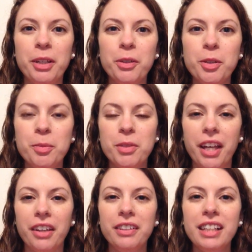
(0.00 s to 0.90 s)
YouTube
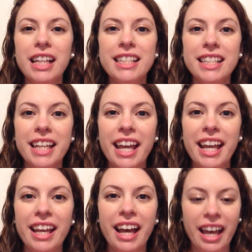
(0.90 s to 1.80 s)
channel.
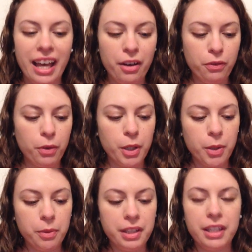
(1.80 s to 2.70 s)
Today I have for
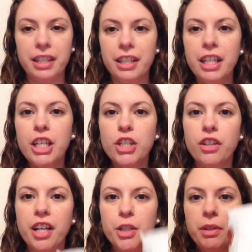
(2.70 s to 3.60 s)
you the
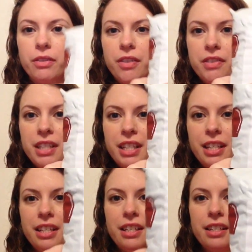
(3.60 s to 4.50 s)
July
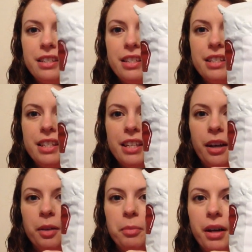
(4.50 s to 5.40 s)
2015 SIZZI
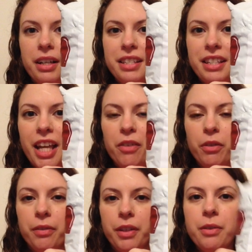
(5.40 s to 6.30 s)
unboxing and
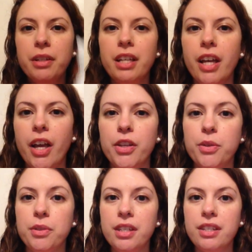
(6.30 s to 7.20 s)
review.
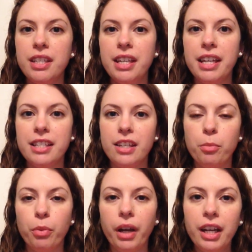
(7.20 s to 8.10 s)
So SIZZI is a
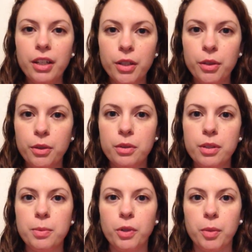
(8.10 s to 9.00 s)
brand new
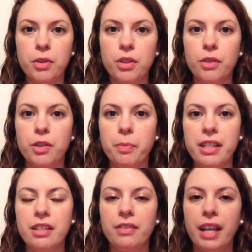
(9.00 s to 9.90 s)
subscription service
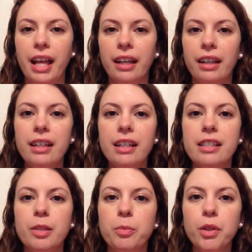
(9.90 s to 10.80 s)
based out of Canada.
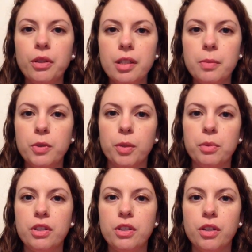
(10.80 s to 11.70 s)
It's a beauty
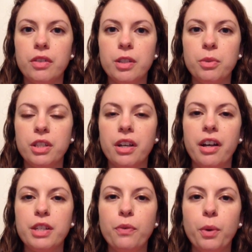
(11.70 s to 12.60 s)
subscription service which
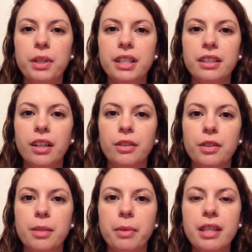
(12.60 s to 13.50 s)
costs
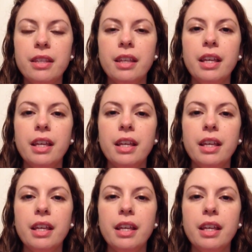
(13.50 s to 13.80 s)
$14 a month.